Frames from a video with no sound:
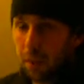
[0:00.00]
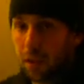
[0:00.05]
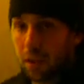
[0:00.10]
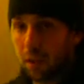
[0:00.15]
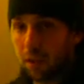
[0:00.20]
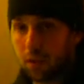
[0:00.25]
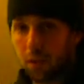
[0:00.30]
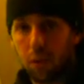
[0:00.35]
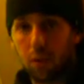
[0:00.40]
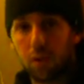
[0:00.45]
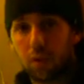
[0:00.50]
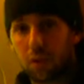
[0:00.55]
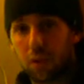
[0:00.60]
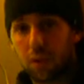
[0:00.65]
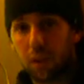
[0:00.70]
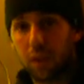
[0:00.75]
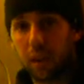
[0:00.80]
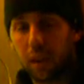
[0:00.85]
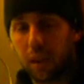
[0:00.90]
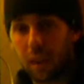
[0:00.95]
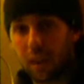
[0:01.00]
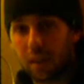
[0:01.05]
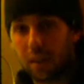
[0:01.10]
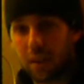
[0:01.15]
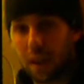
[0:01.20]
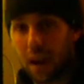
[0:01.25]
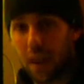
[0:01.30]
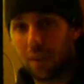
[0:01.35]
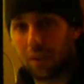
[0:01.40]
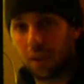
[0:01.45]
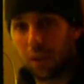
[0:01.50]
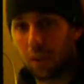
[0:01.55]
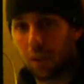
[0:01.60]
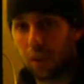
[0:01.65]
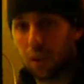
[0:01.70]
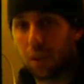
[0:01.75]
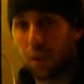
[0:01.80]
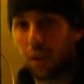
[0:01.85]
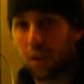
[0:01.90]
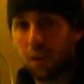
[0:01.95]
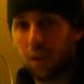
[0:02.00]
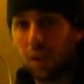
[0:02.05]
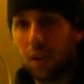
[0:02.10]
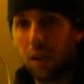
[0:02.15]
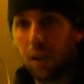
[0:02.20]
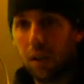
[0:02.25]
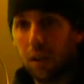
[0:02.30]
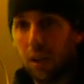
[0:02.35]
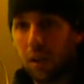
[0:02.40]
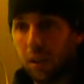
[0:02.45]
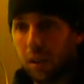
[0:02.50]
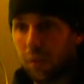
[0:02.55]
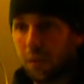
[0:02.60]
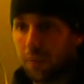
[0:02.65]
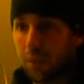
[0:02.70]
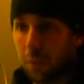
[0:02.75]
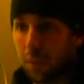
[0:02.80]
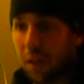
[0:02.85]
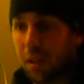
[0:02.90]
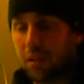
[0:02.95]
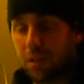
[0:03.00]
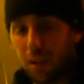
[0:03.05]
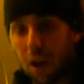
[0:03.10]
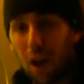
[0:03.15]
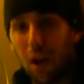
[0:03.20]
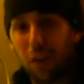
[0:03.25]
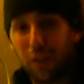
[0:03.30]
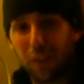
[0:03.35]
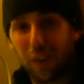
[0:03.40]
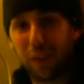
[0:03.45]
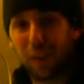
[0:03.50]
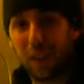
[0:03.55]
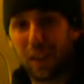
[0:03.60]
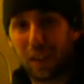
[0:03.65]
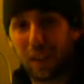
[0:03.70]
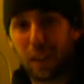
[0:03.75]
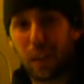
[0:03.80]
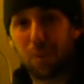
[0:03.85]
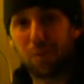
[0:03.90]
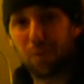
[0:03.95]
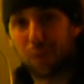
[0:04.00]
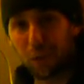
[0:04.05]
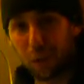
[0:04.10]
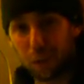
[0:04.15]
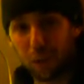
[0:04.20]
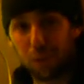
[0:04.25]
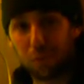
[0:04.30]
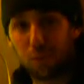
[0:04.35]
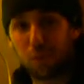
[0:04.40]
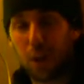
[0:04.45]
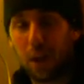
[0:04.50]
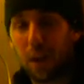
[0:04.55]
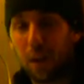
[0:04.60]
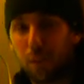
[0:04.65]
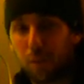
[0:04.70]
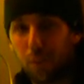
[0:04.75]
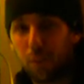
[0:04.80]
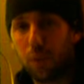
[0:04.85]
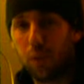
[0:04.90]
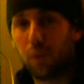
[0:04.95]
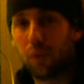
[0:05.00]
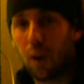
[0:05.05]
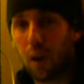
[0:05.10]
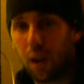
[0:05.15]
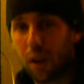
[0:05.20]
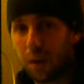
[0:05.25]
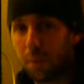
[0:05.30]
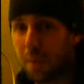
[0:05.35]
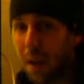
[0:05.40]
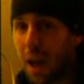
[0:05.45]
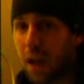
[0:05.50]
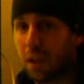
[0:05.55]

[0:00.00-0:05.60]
because those are still the things that I have to learn for myself. I think that I'm still trying to improve on and